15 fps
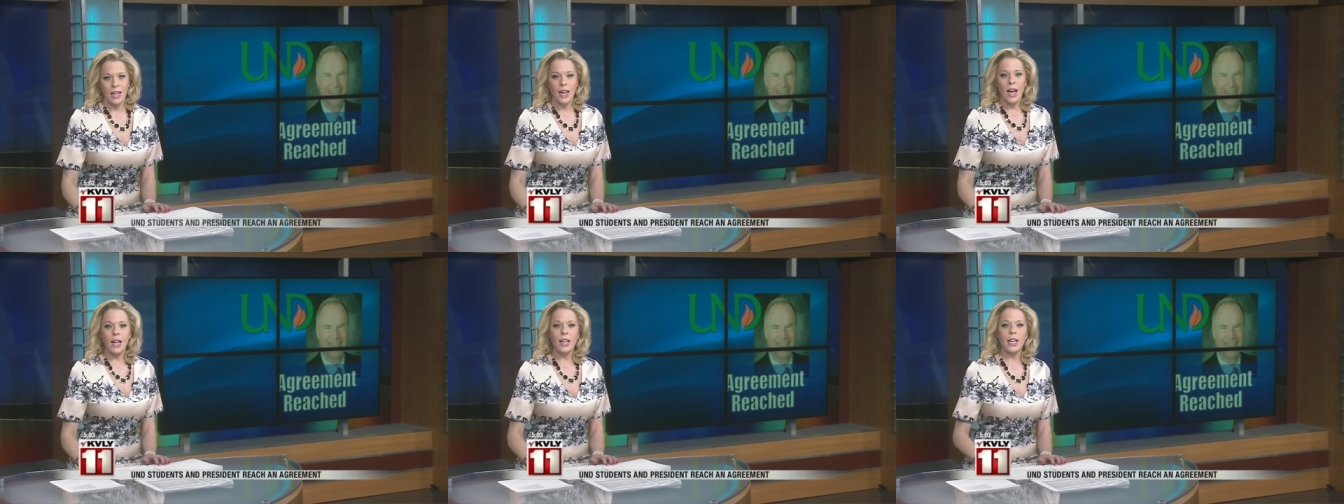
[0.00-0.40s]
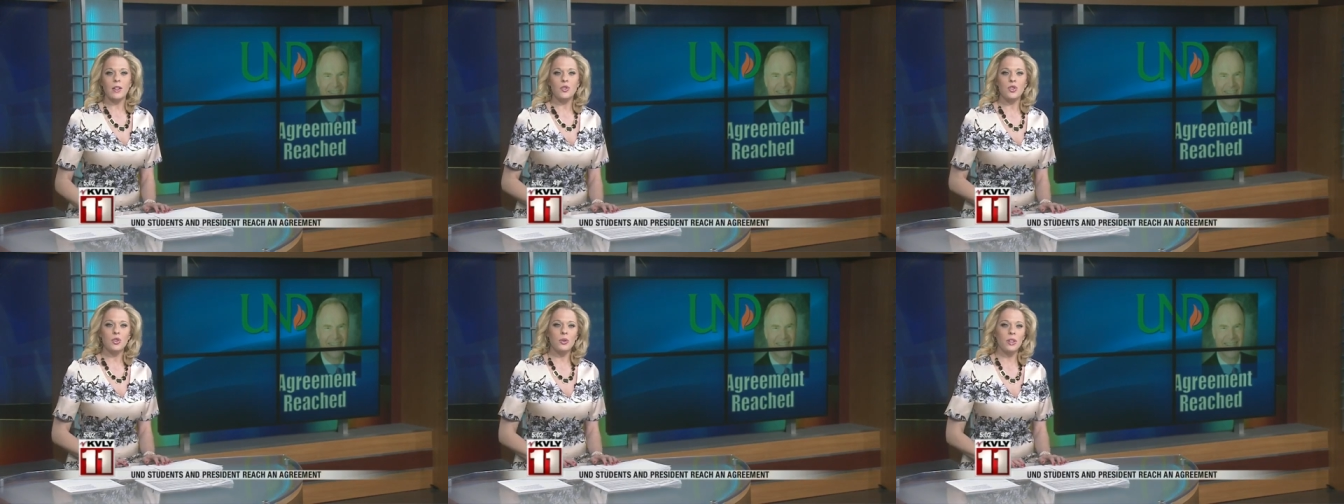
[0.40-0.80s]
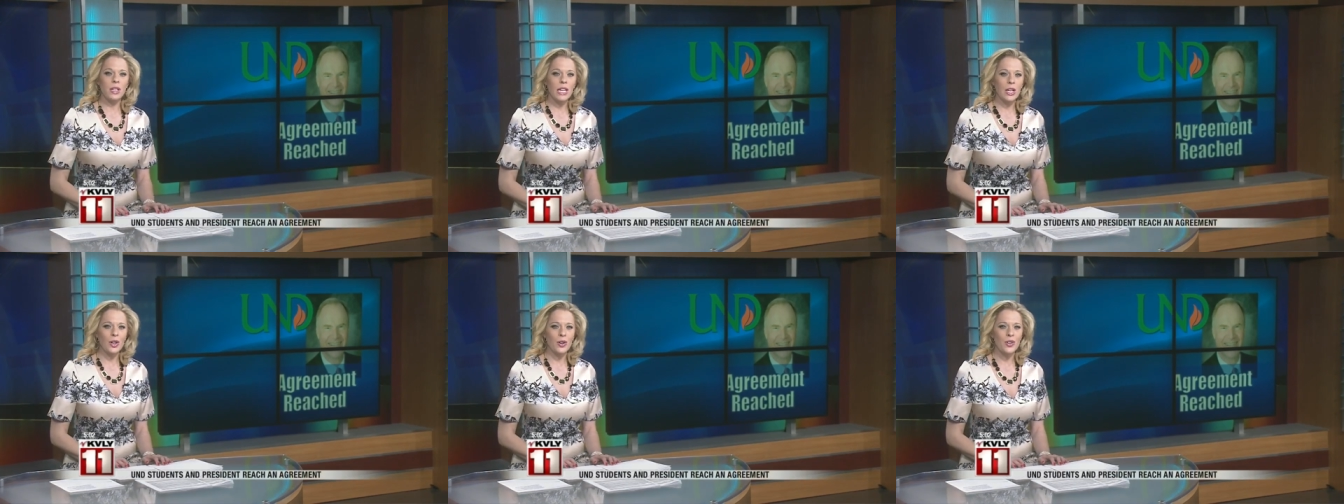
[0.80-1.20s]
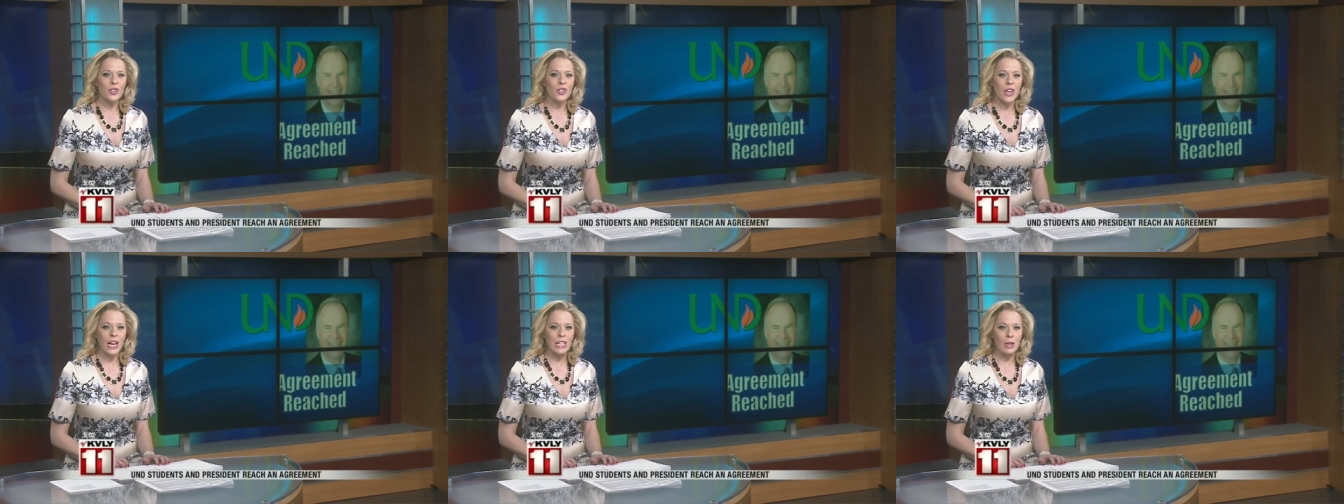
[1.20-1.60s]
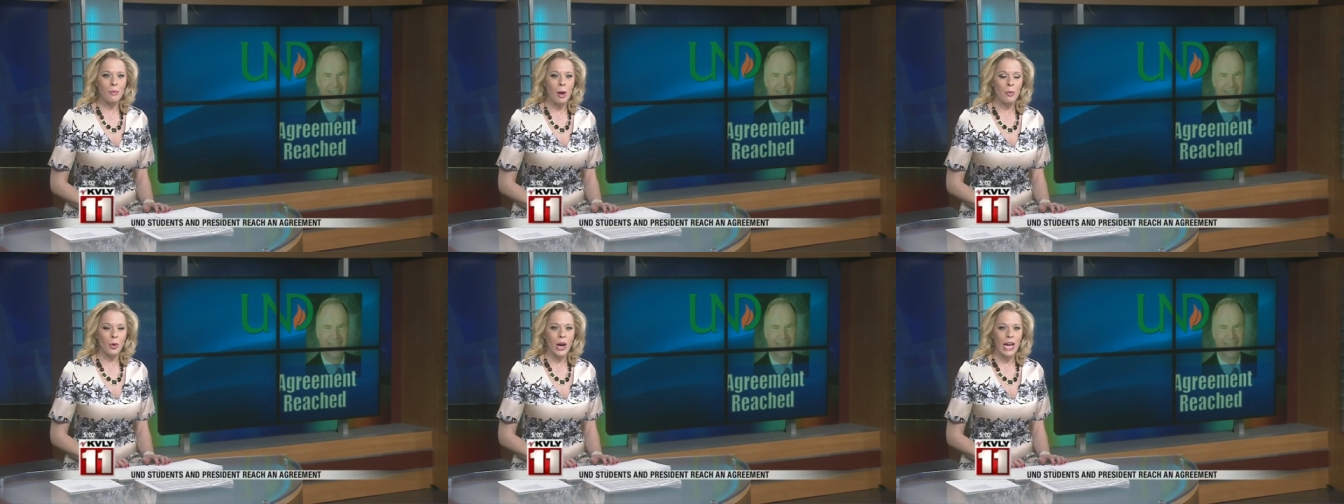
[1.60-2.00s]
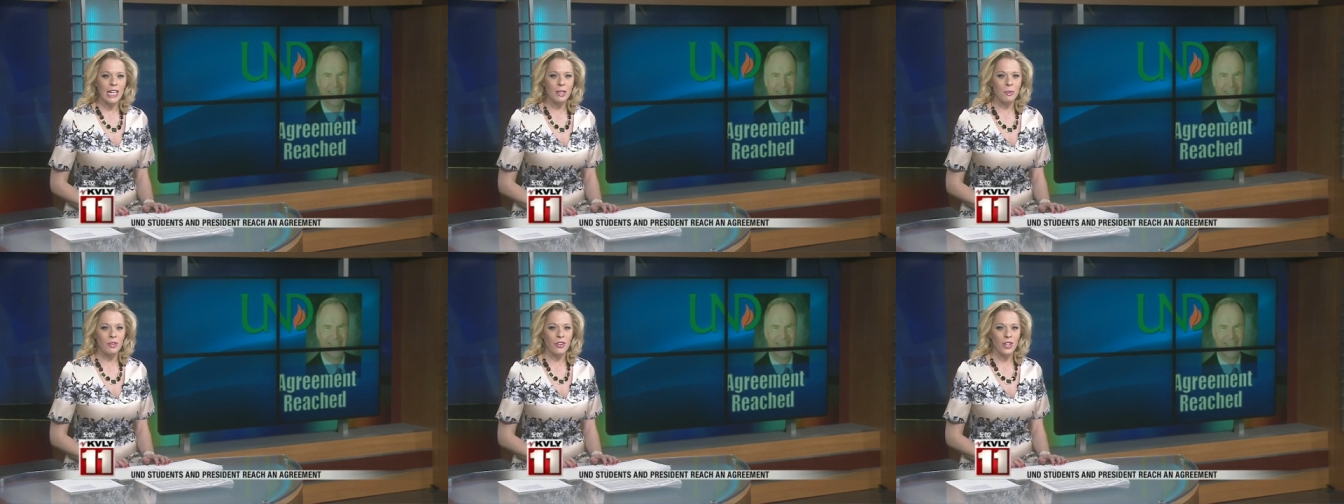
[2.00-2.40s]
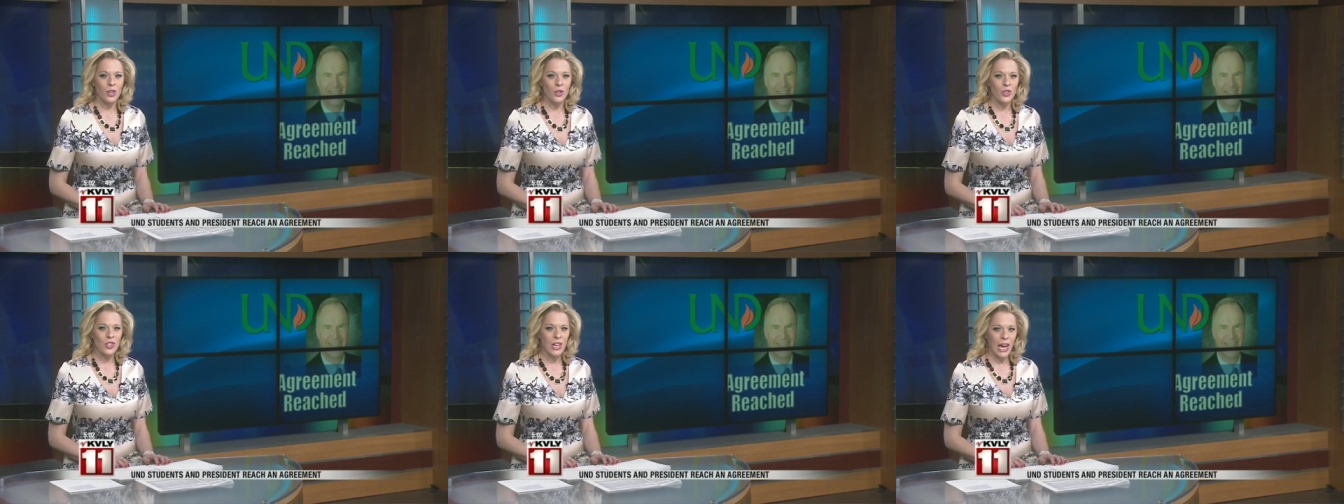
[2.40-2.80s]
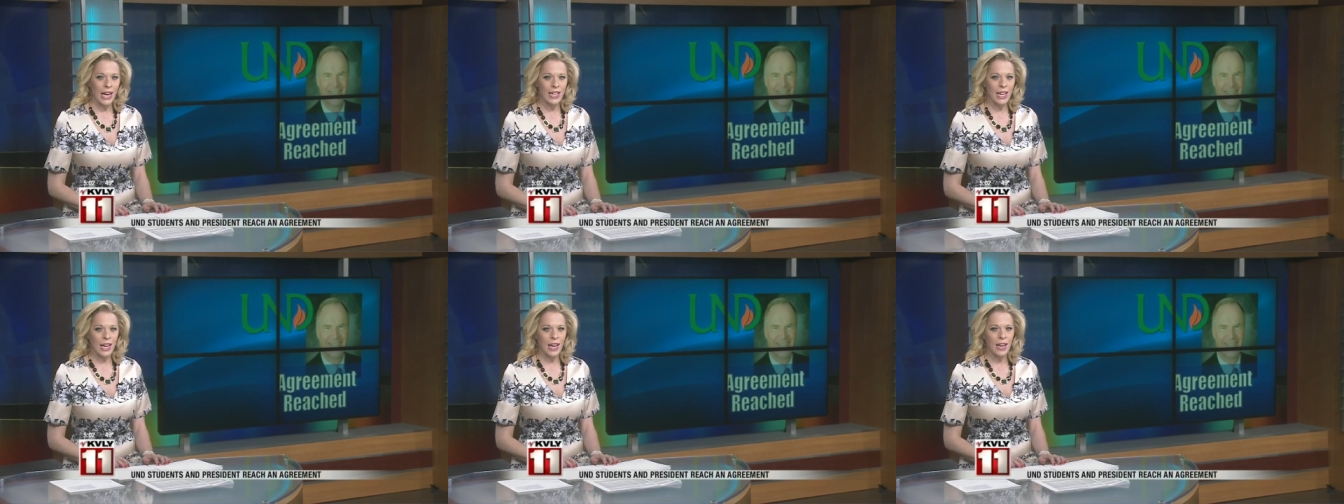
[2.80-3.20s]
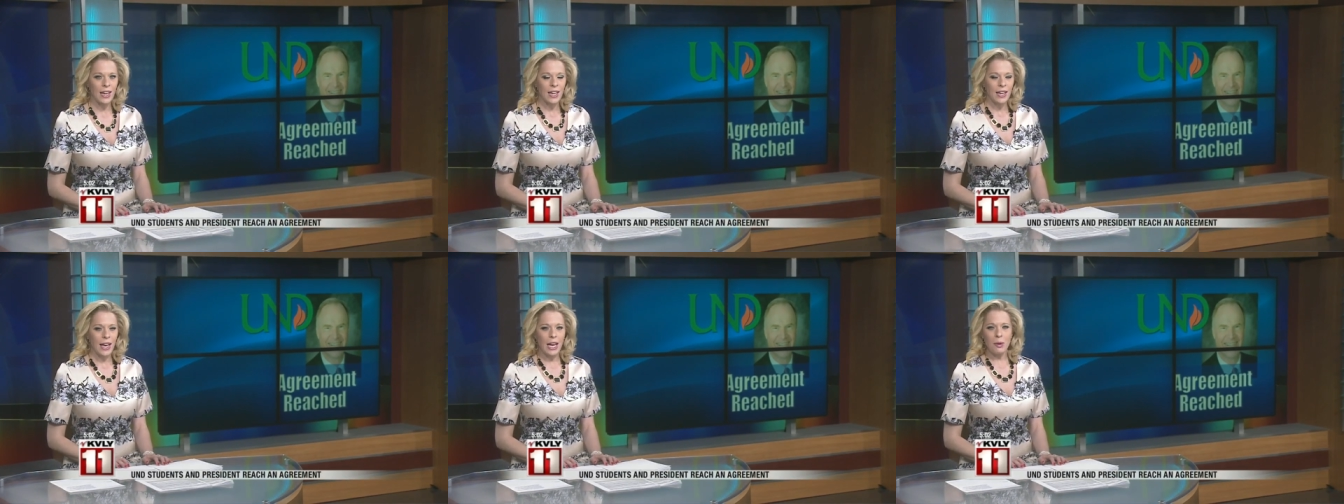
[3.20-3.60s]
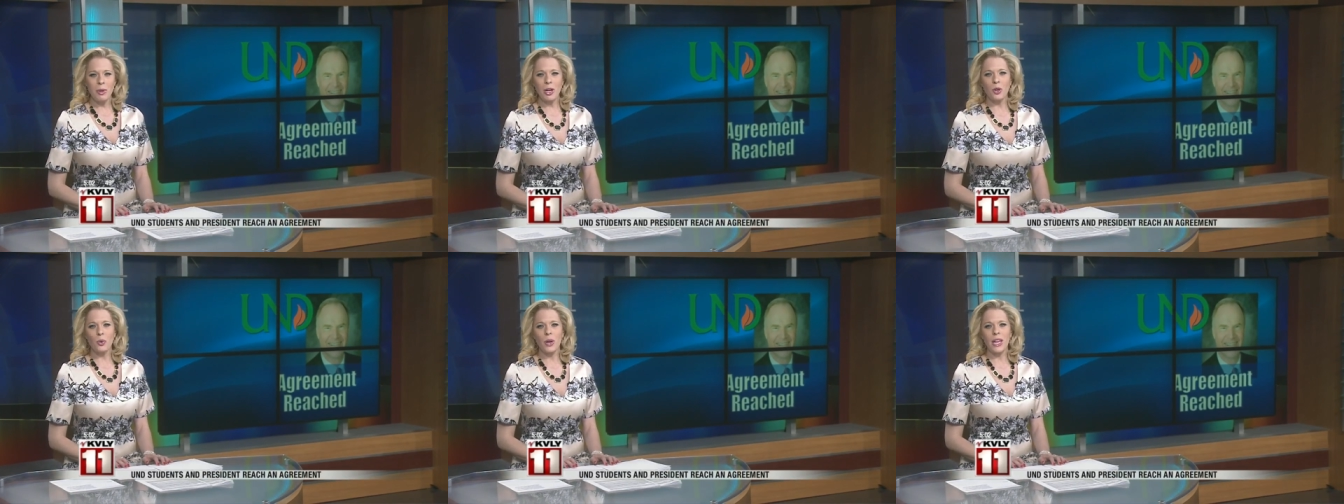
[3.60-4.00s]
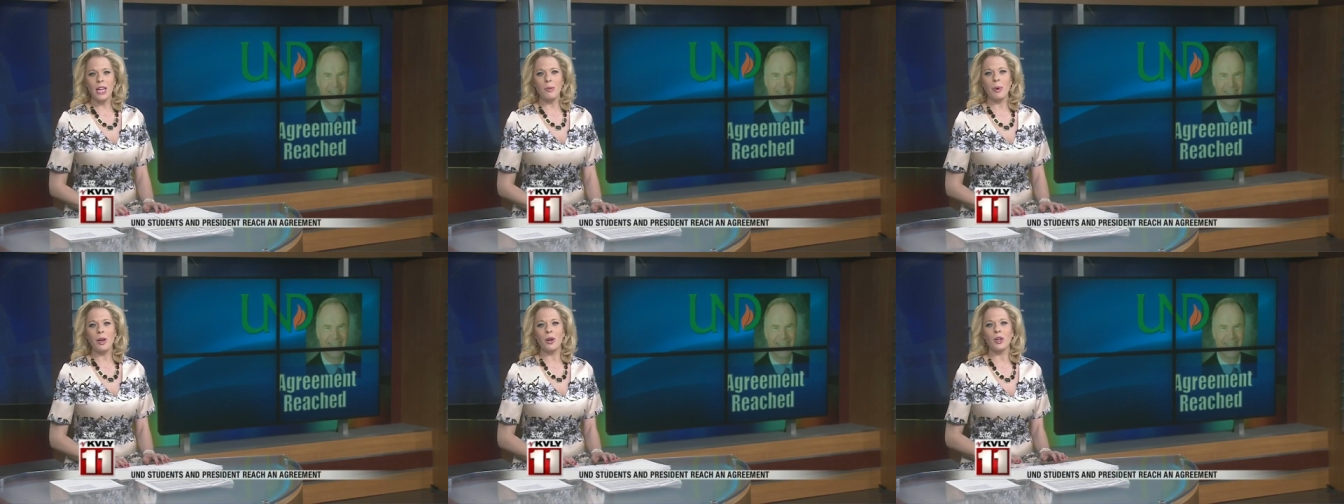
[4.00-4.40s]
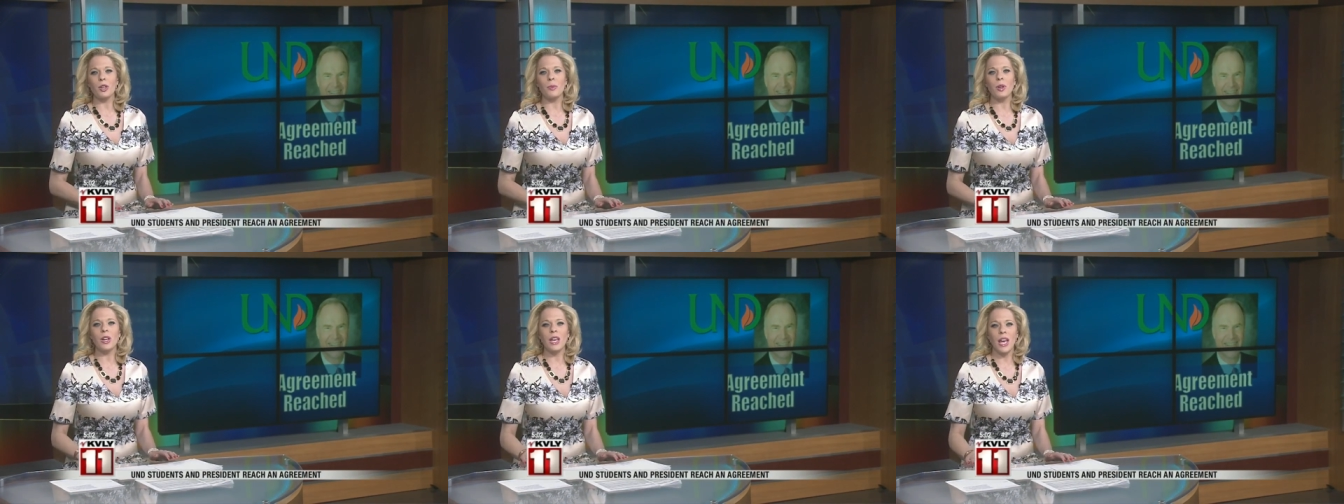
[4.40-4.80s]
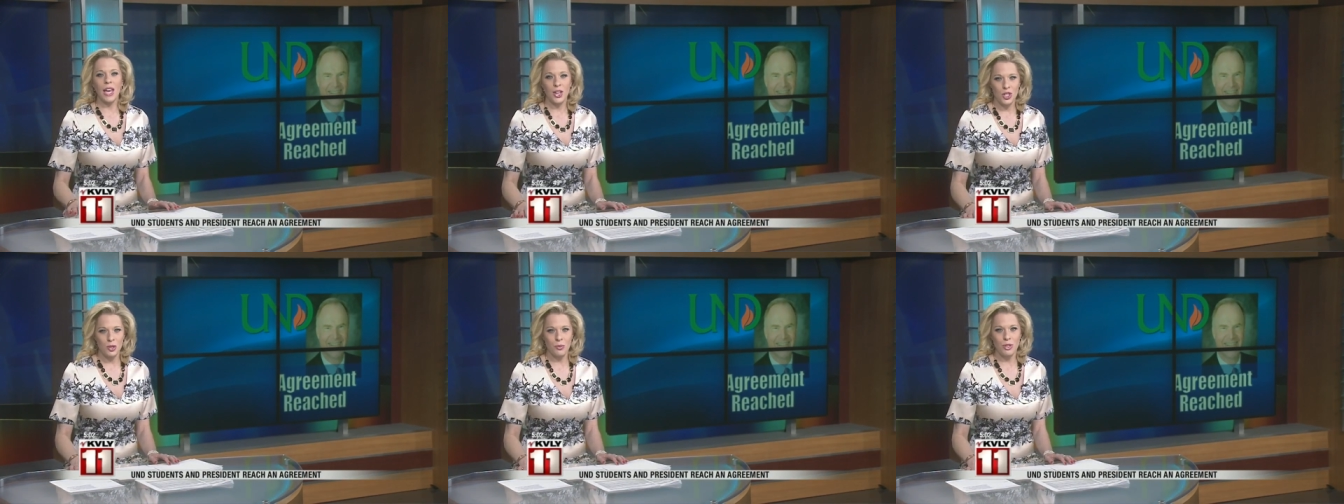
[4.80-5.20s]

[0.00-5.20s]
Kelley and student leaders signed a memorandum of understanding aimed at creating better communication